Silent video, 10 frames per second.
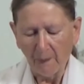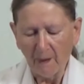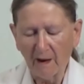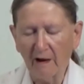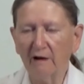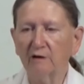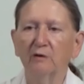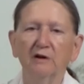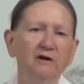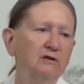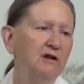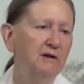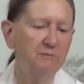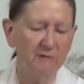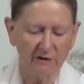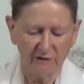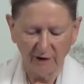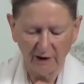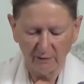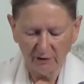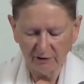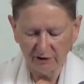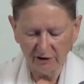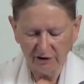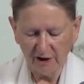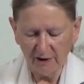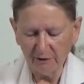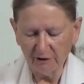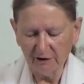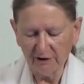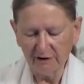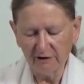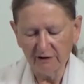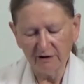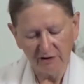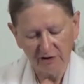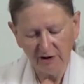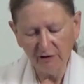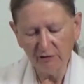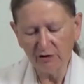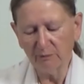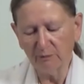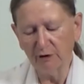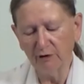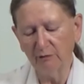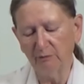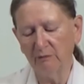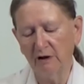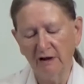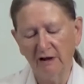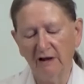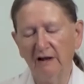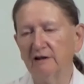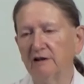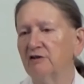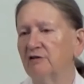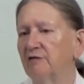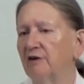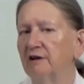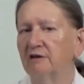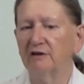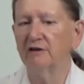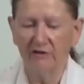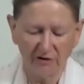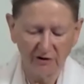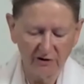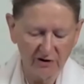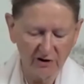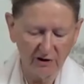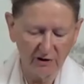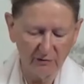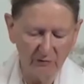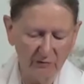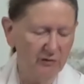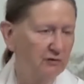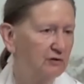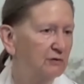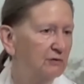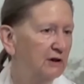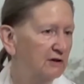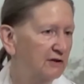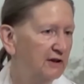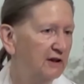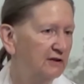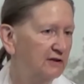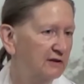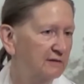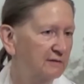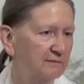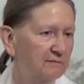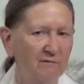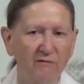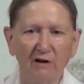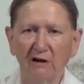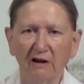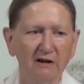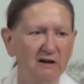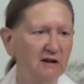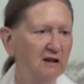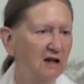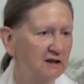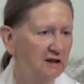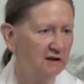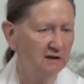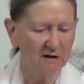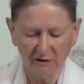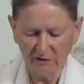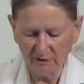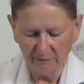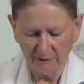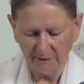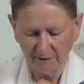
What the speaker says: And when you keep this flower on a table, it continues to bloom and its fragrance continues to increase. Like a gardenia or something.